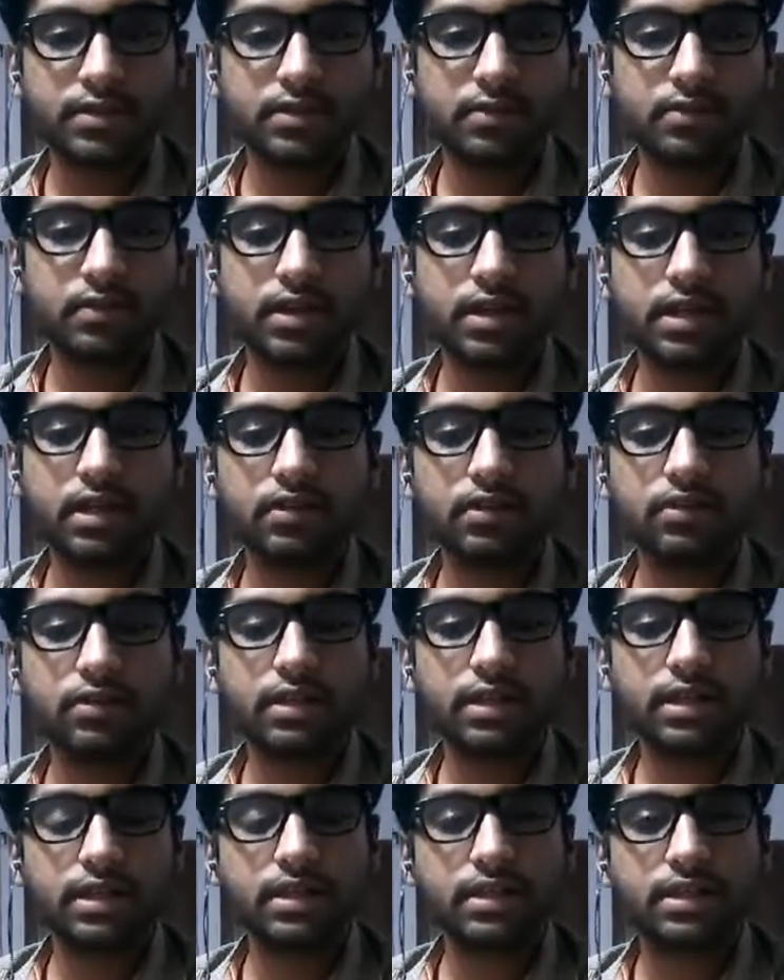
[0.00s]
Where do you
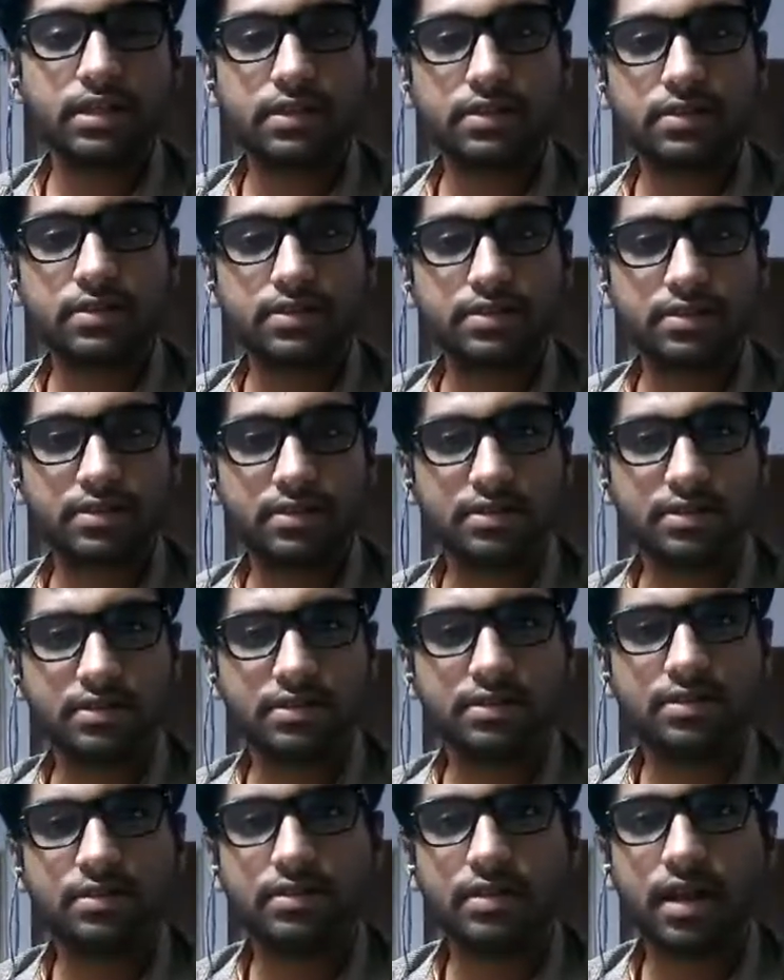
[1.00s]
think these
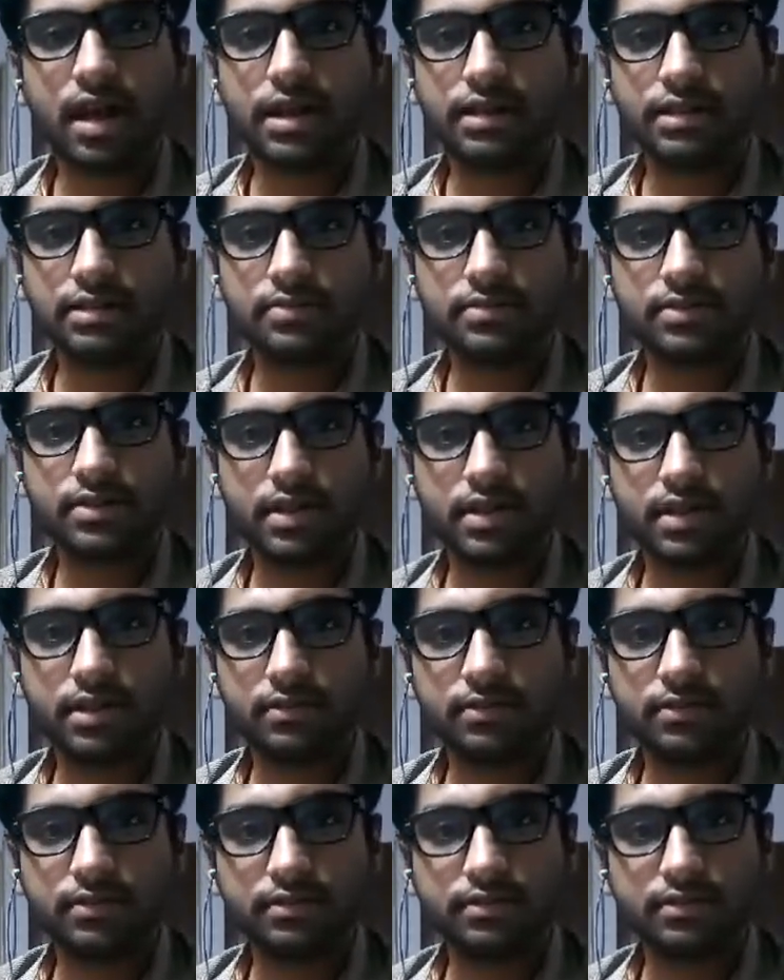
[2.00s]
items
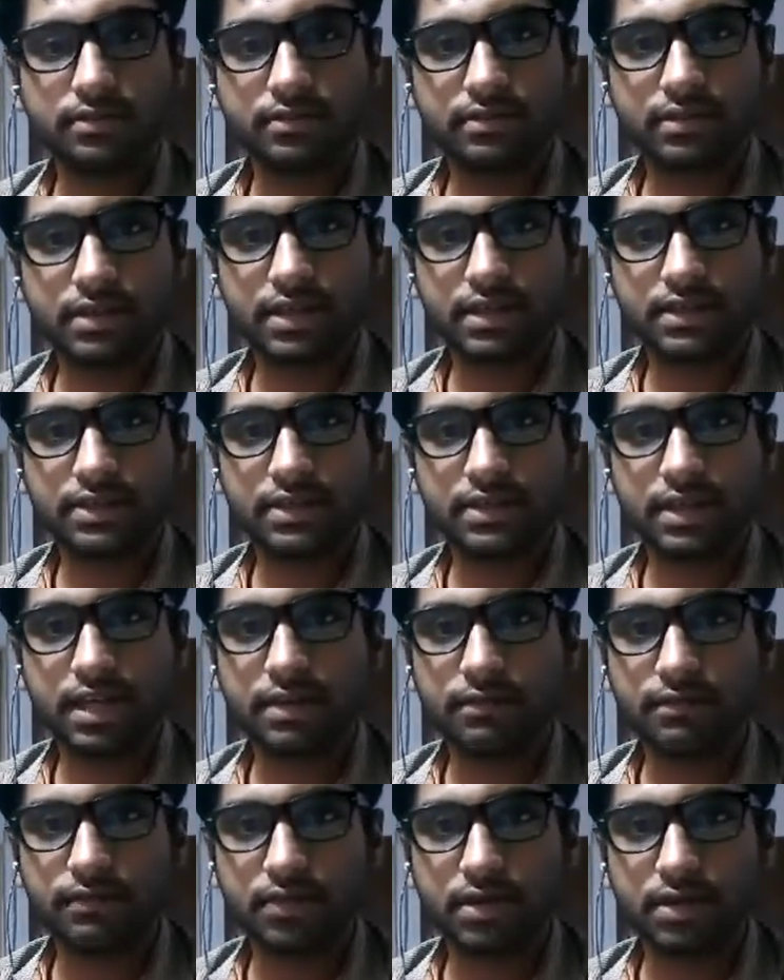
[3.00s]
and things
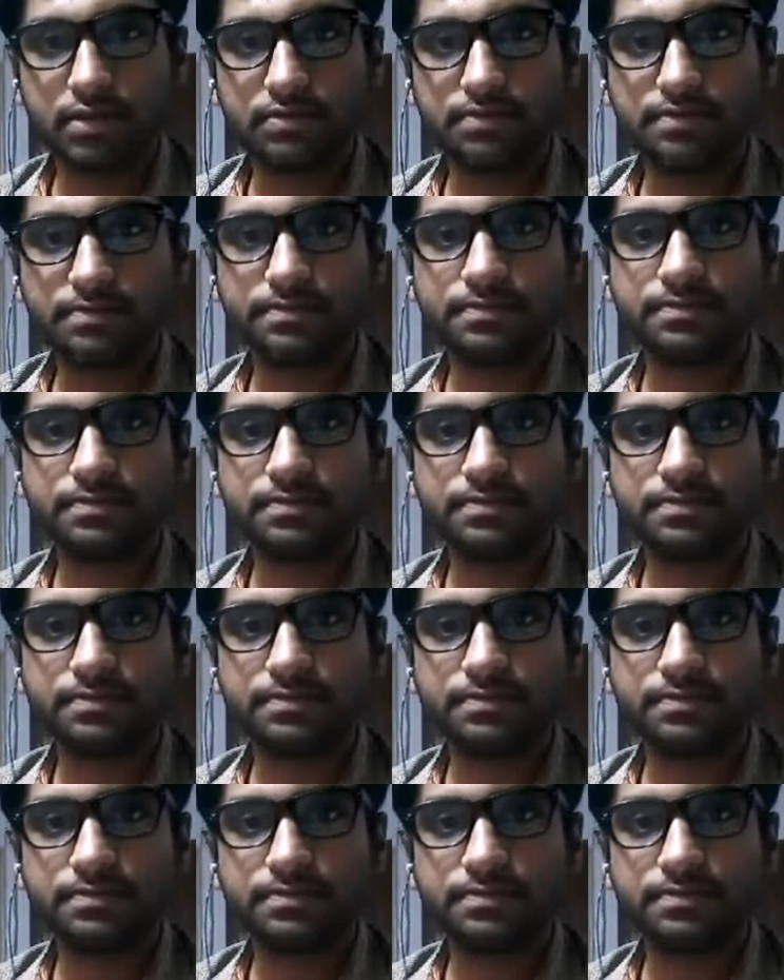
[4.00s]
came from?